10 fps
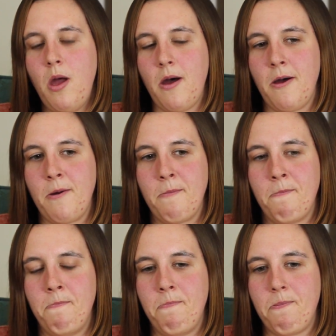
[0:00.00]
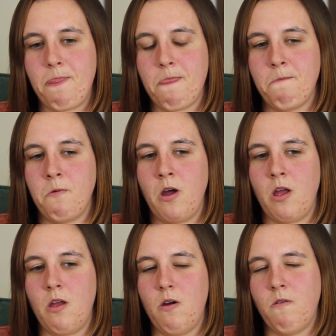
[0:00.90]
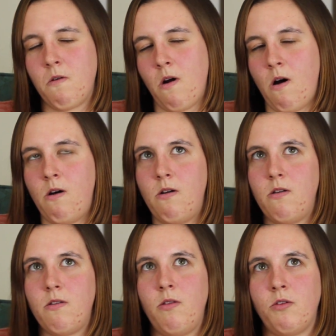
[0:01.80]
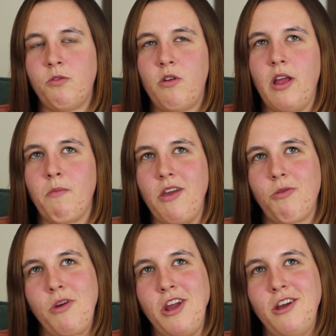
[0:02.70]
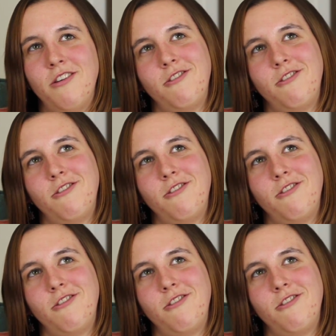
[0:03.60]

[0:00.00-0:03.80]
Um, but overall, those were like my three